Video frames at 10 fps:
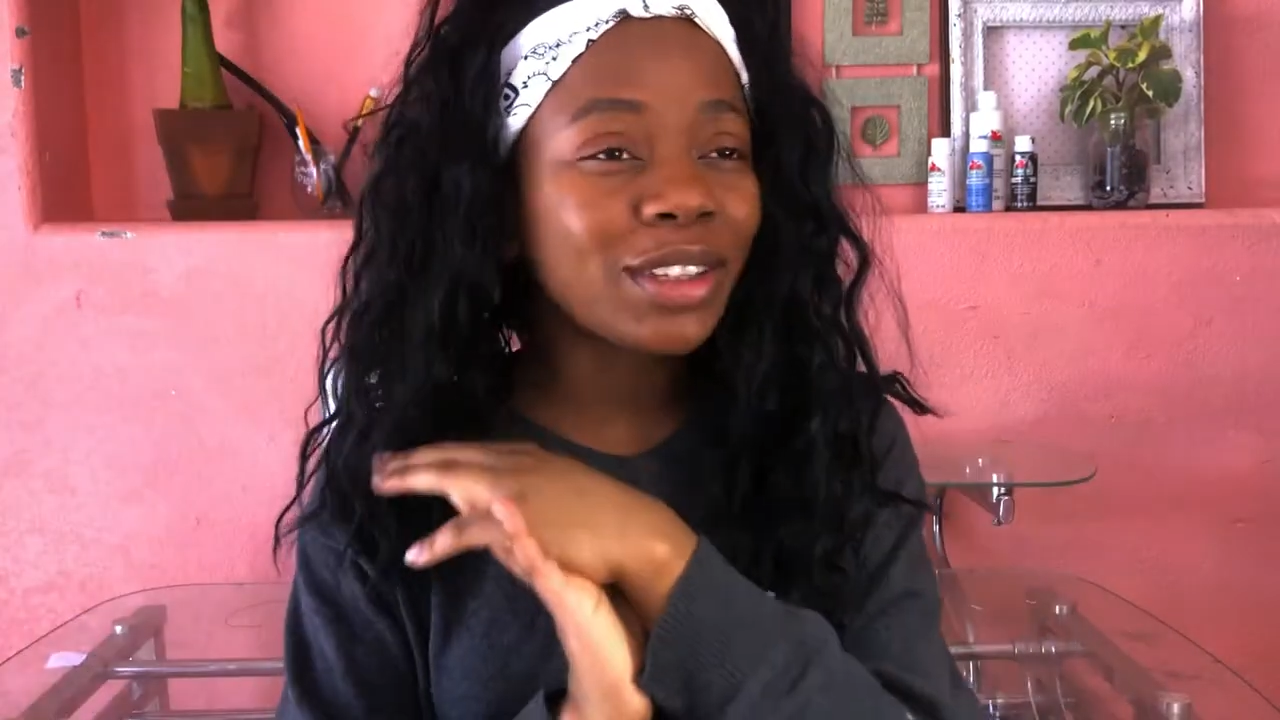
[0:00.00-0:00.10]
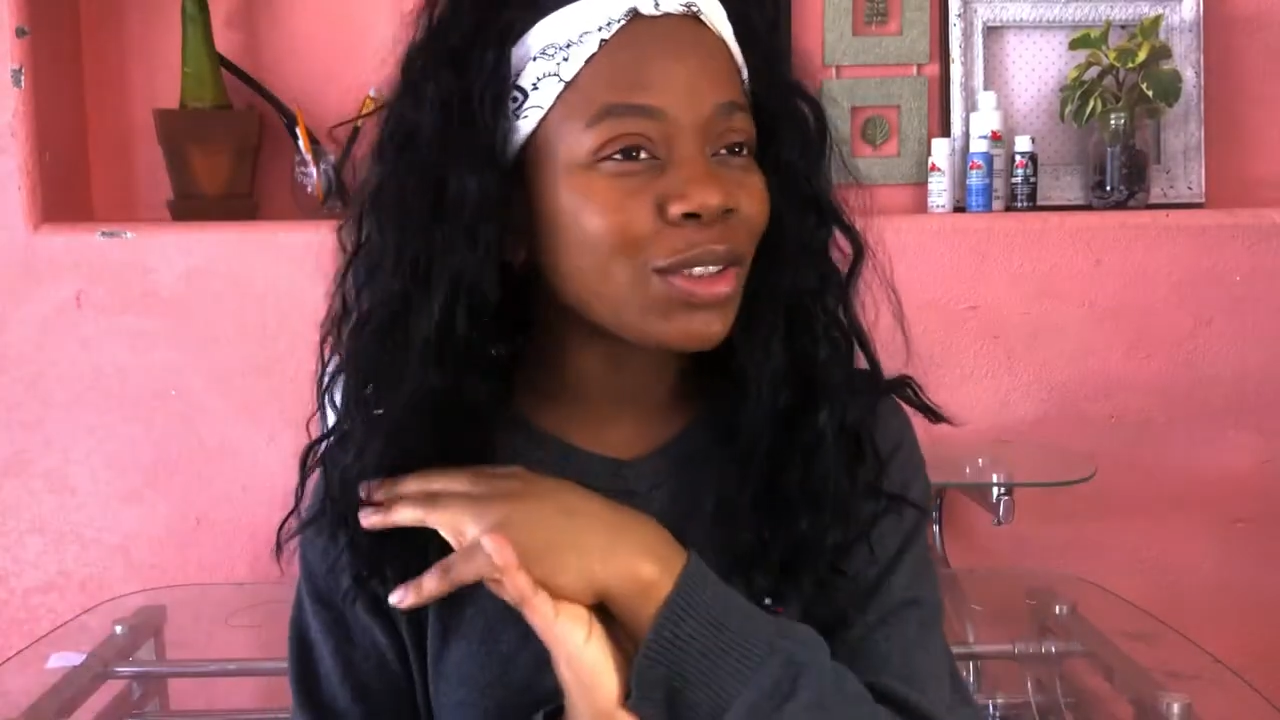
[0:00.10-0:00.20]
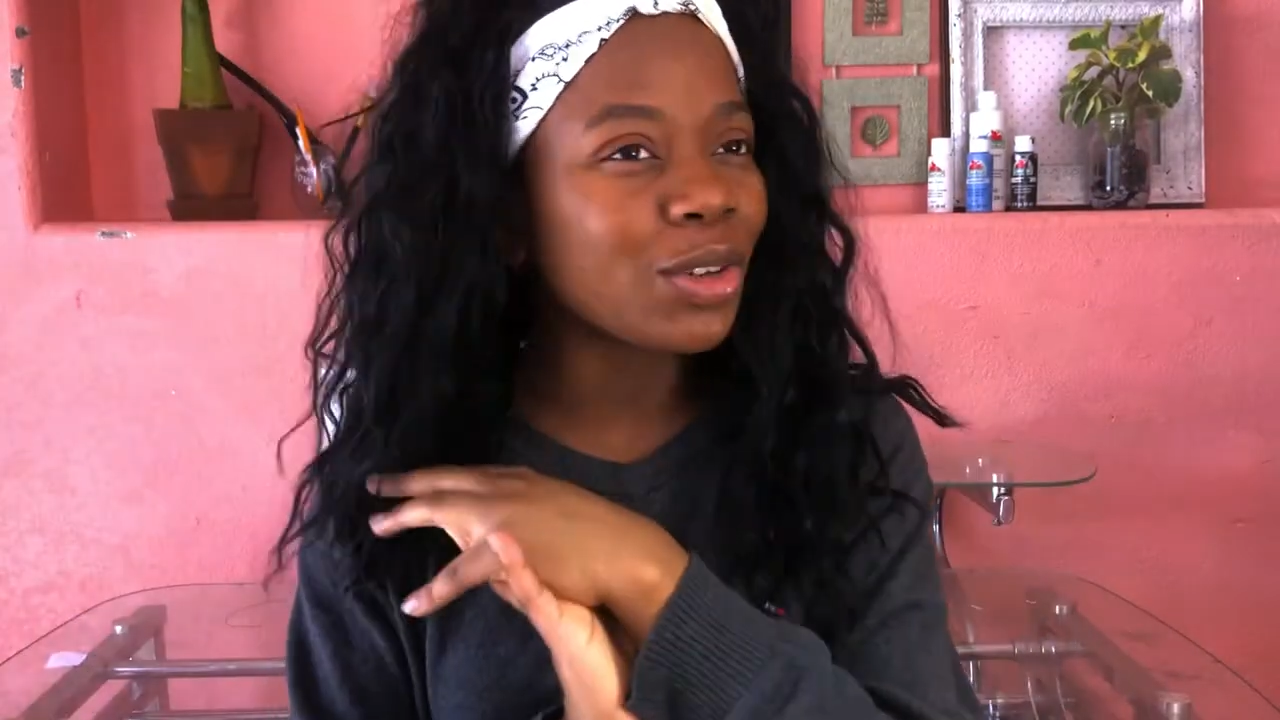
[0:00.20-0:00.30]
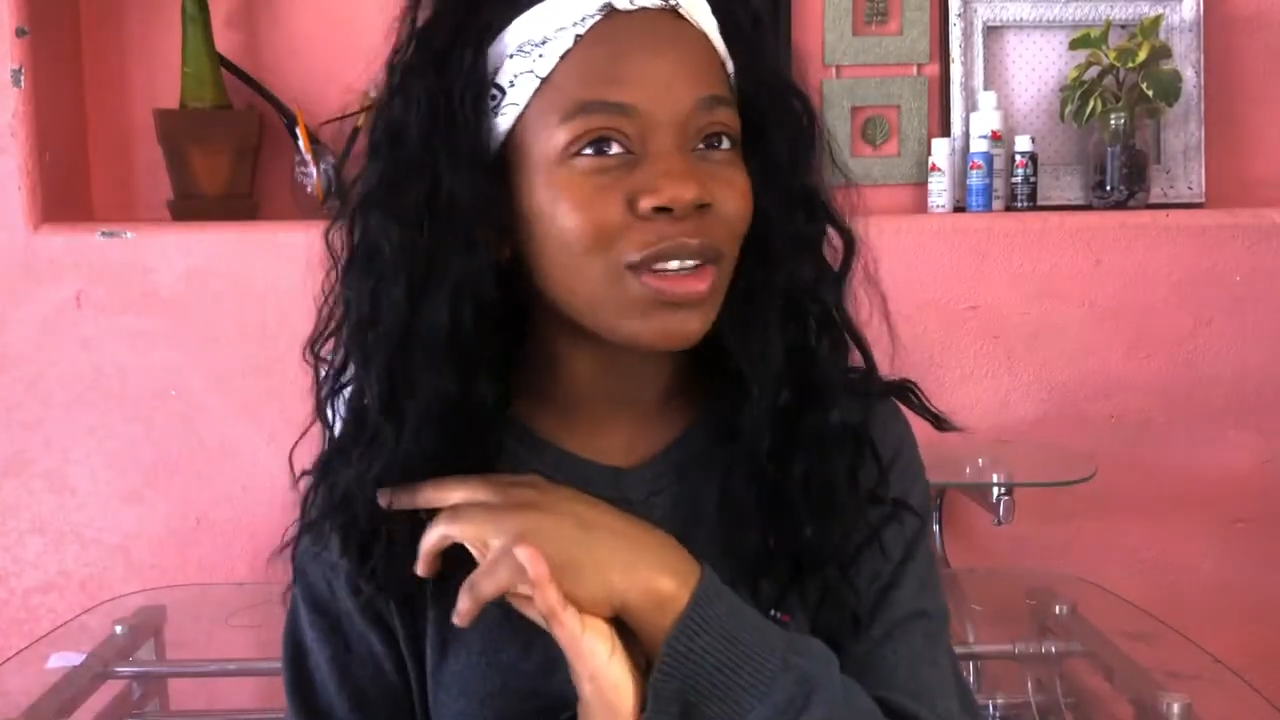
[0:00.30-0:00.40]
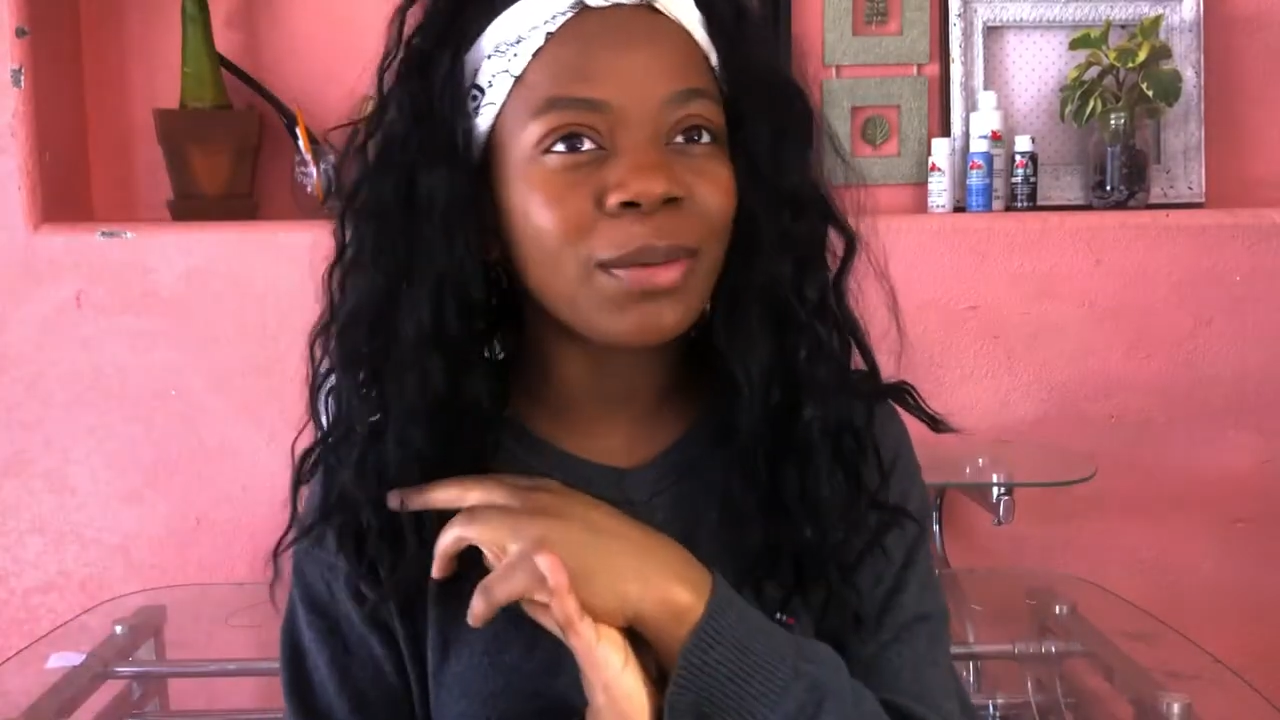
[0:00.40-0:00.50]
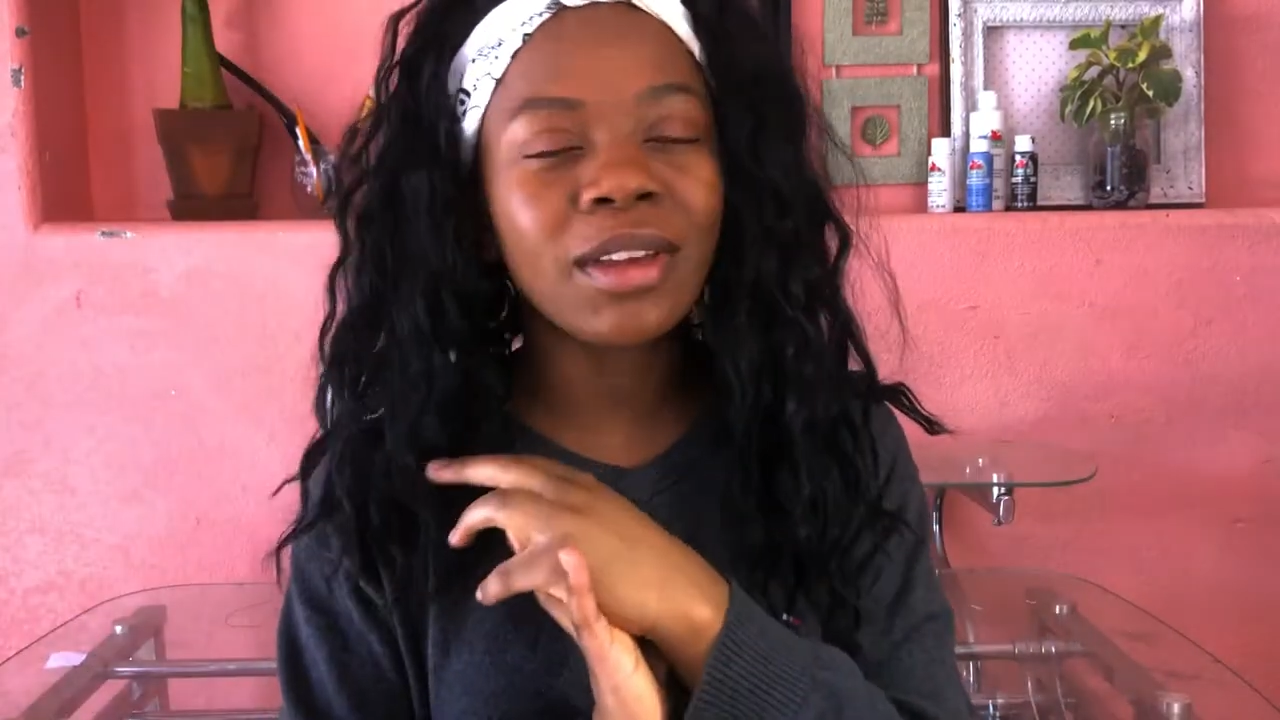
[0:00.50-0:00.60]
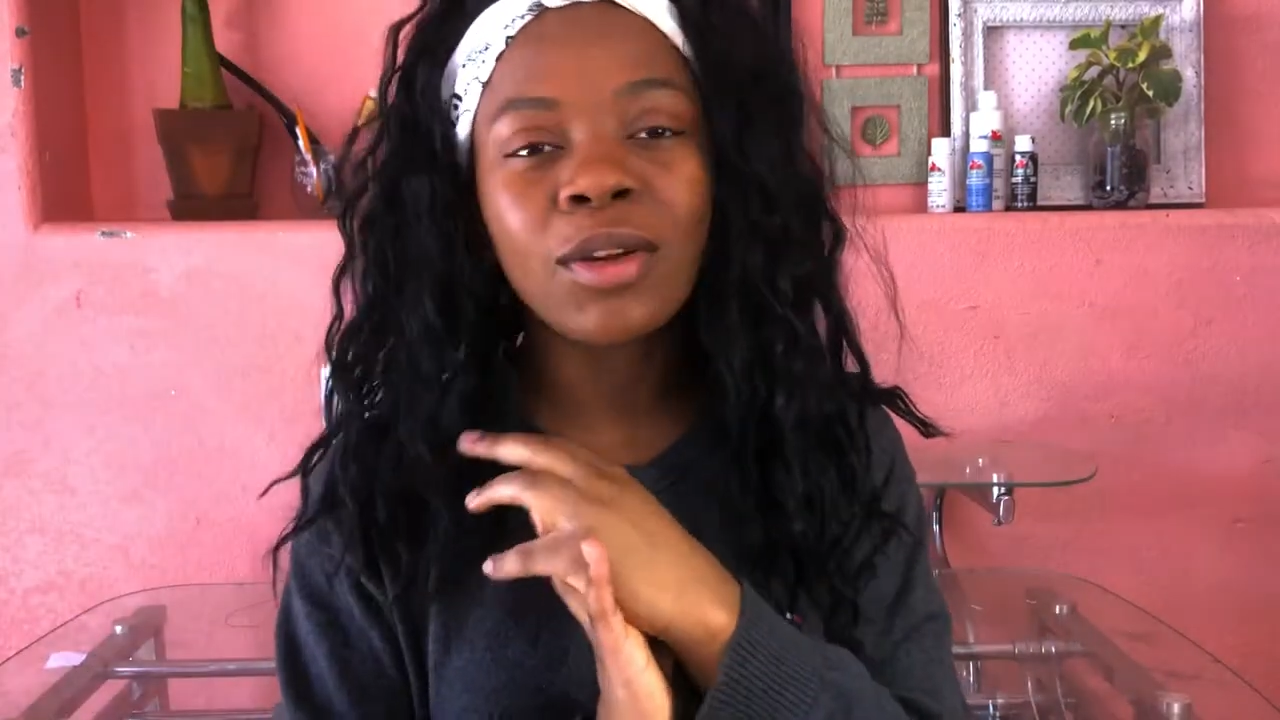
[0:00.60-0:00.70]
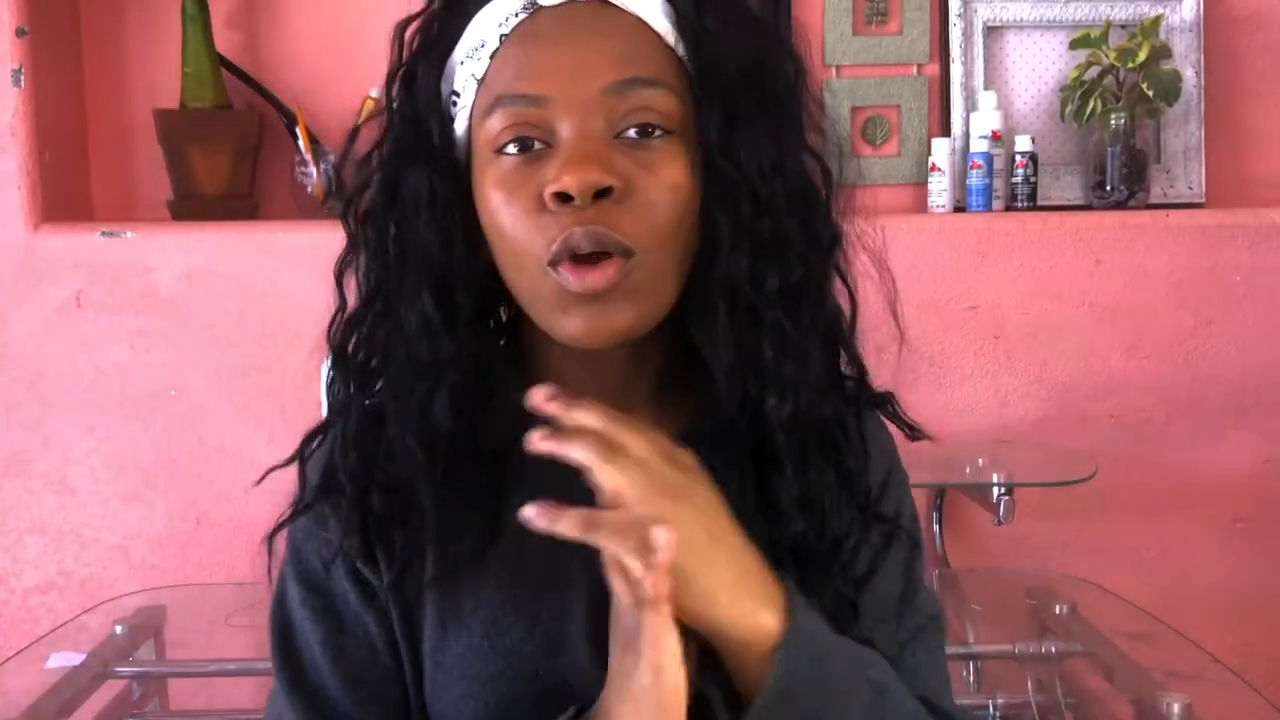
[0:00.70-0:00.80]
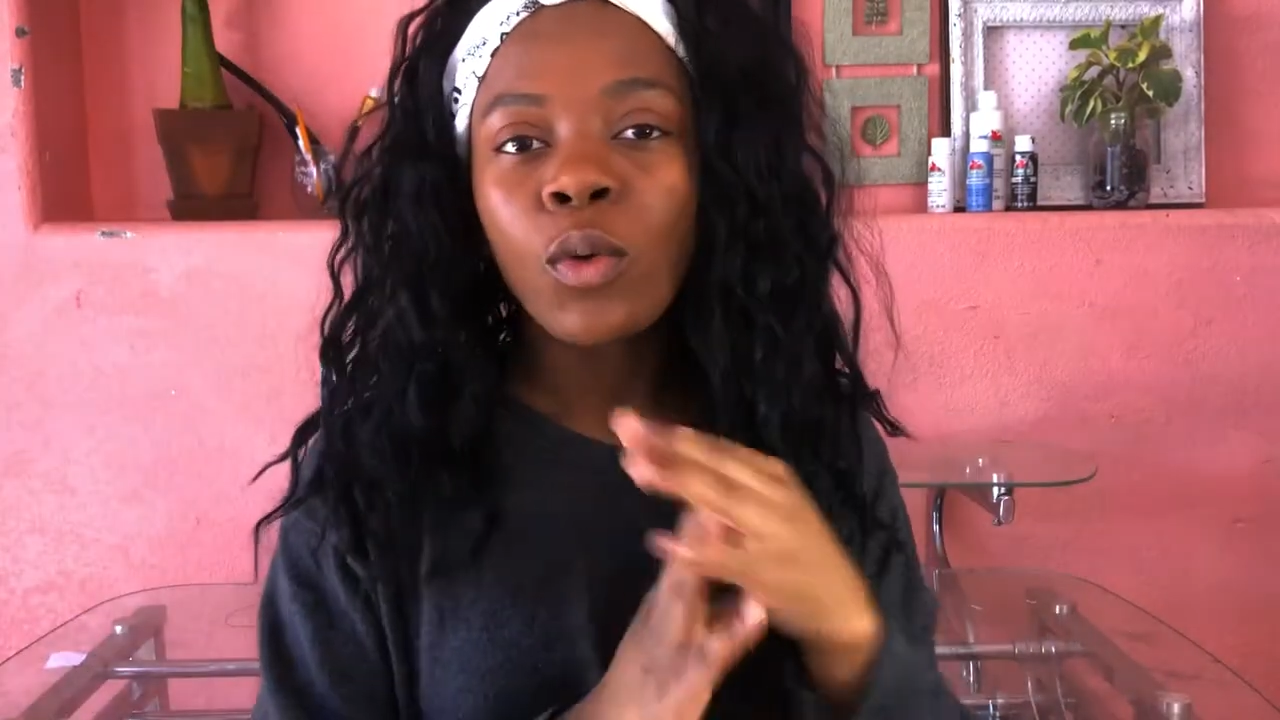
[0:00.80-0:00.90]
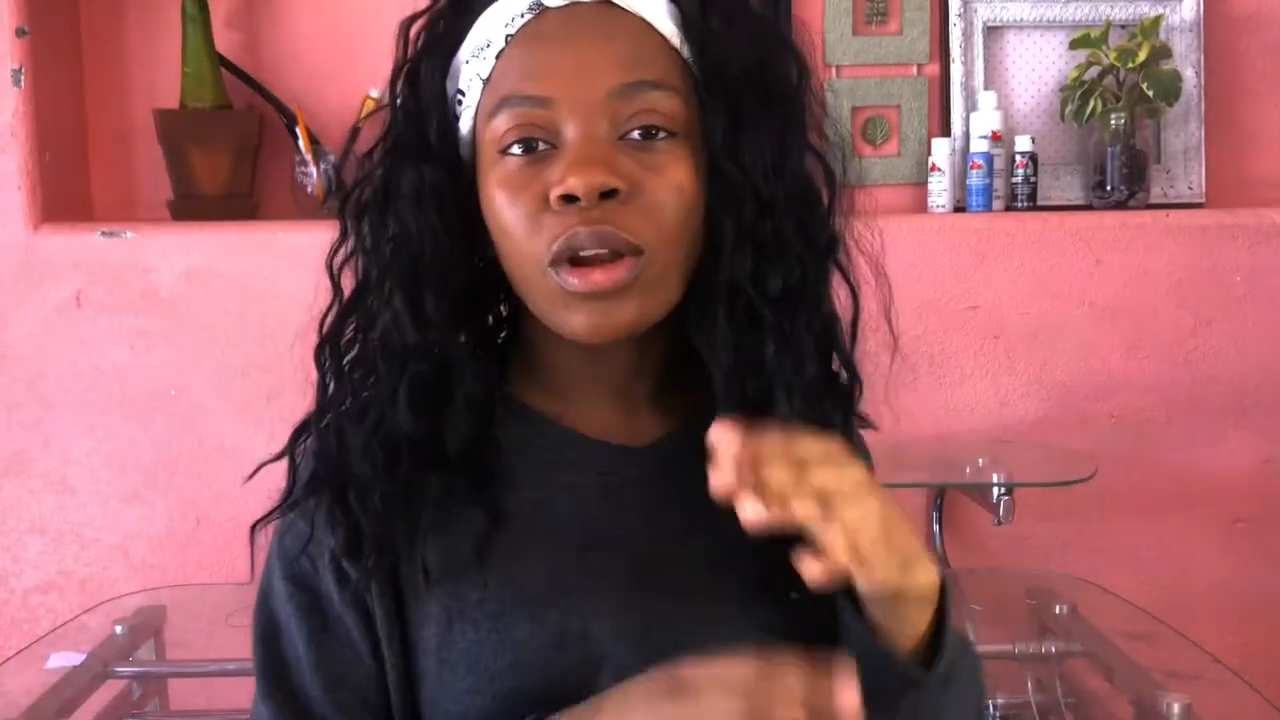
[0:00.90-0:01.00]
is going to be